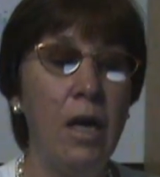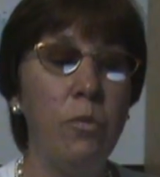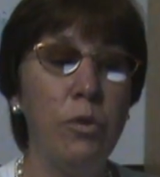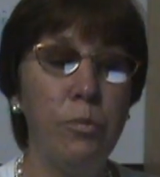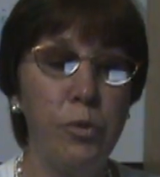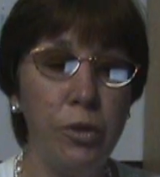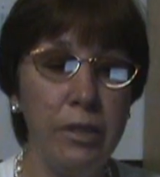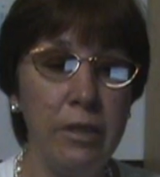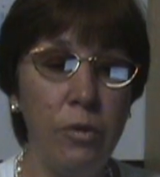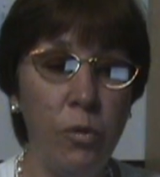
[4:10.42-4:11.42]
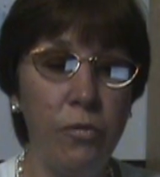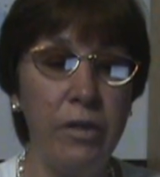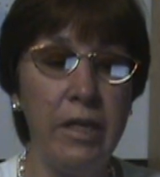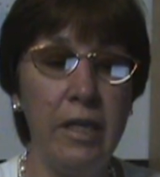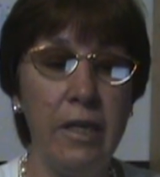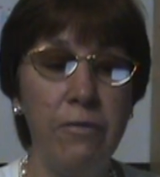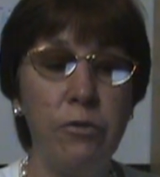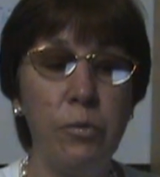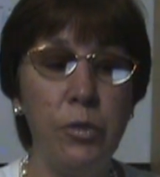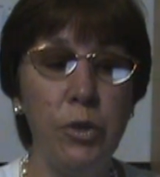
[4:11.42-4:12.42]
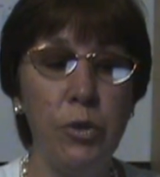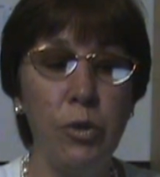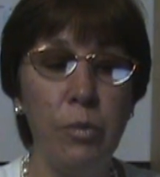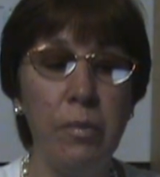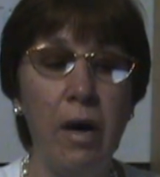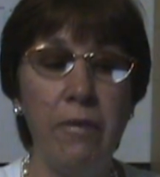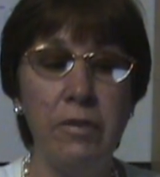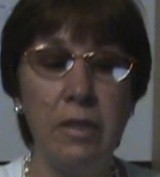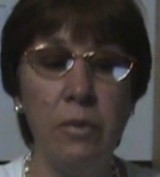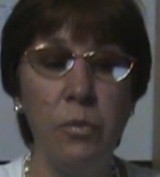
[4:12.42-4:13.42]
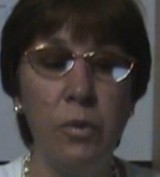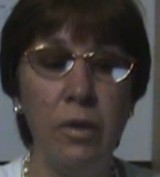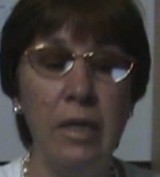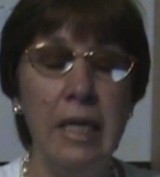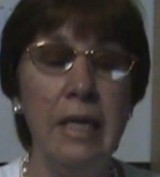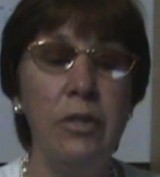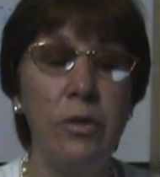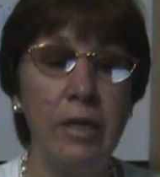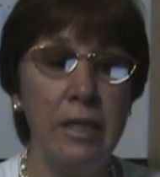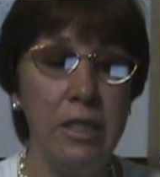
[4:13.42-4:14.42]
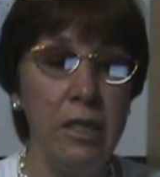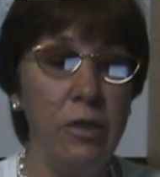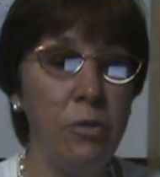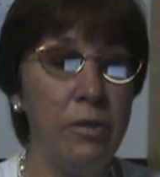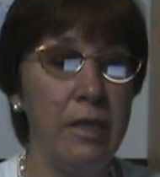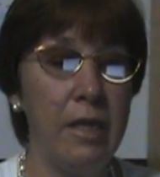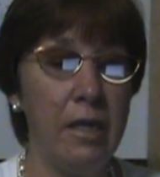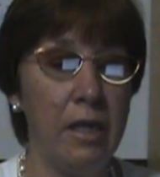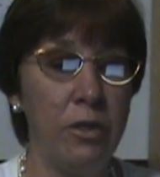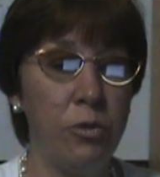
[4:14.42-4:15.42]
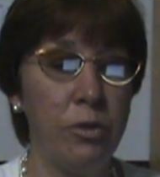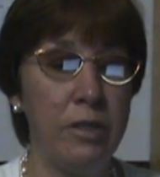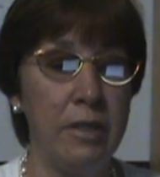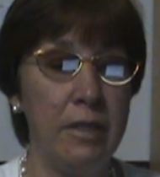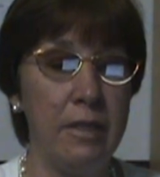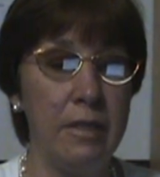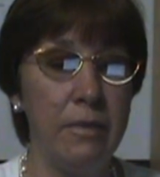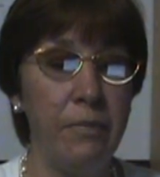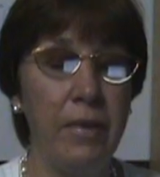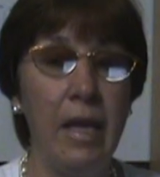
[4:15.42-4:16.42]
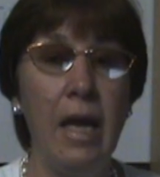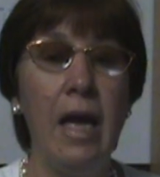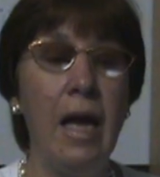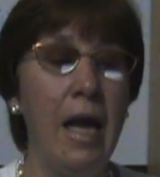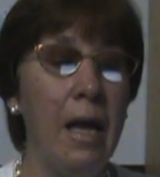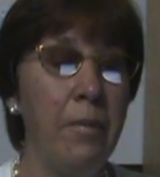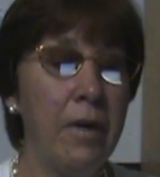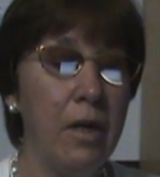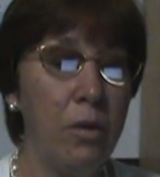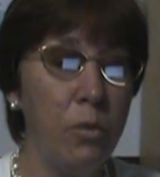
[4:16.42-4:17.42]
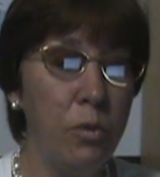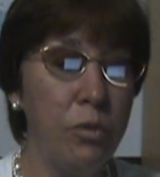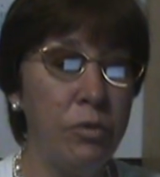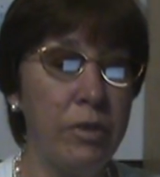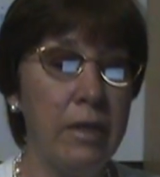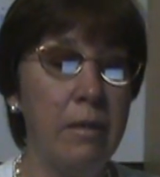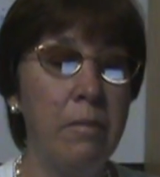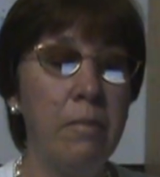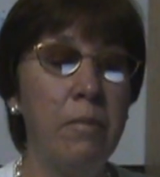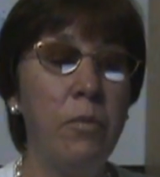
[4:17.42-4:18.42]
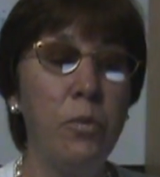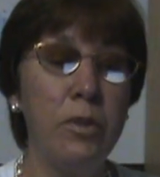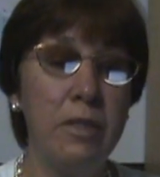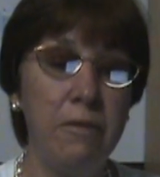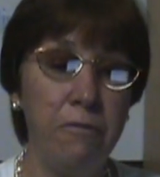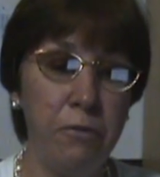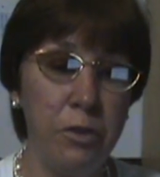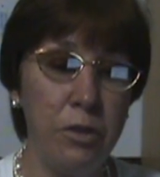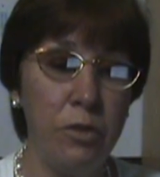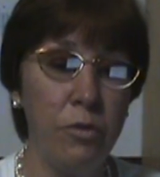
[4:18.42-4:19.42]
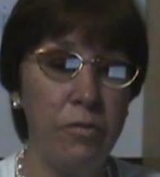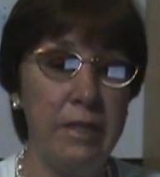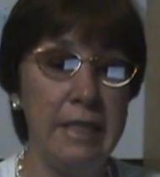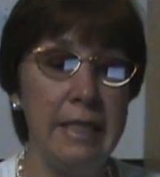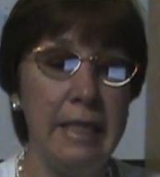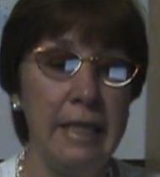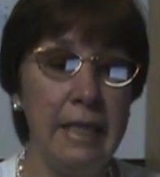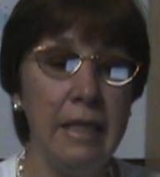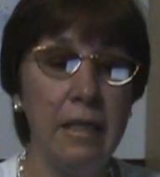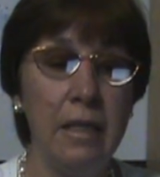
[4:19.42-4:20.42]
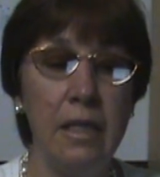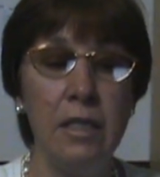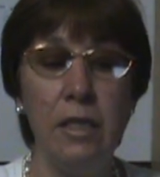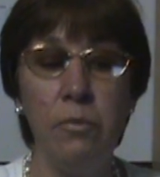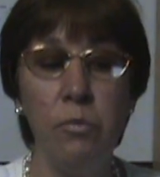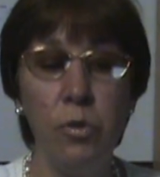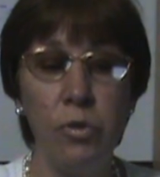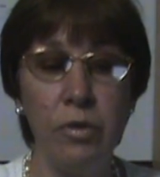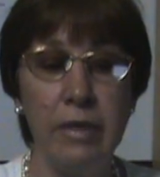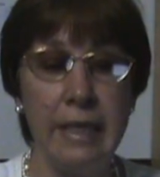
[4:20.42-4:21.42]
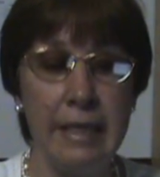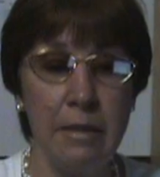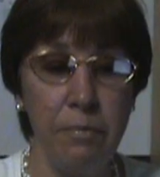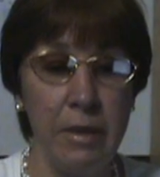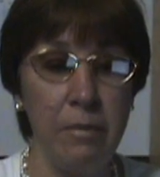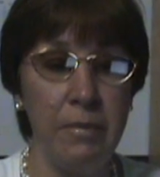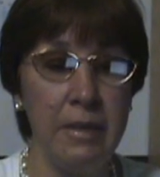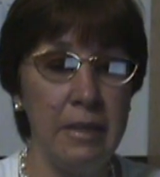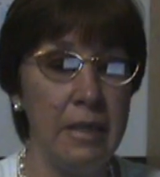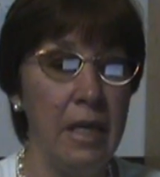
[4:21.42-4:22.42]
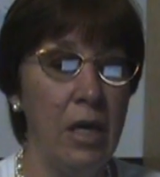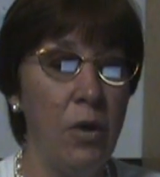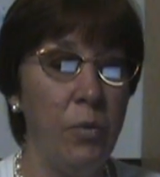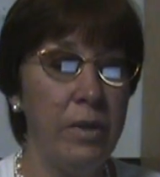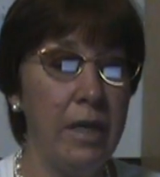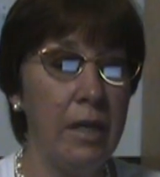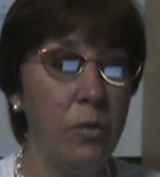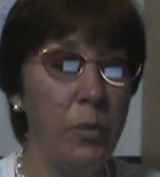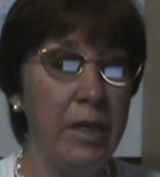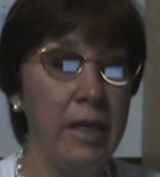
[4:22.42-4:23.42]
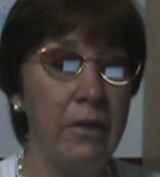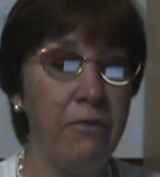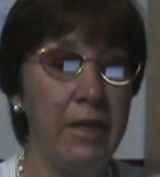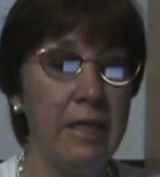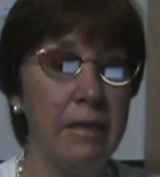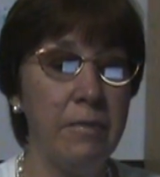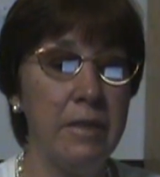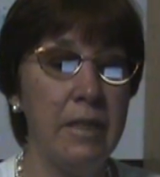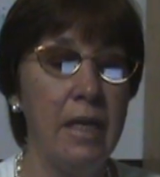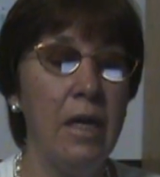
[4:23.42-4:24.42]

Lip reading: were brought over here from Europe after the war to continue their atrocities. MK Ultra was the first of these illegal and immoral experiments with unwilling victims.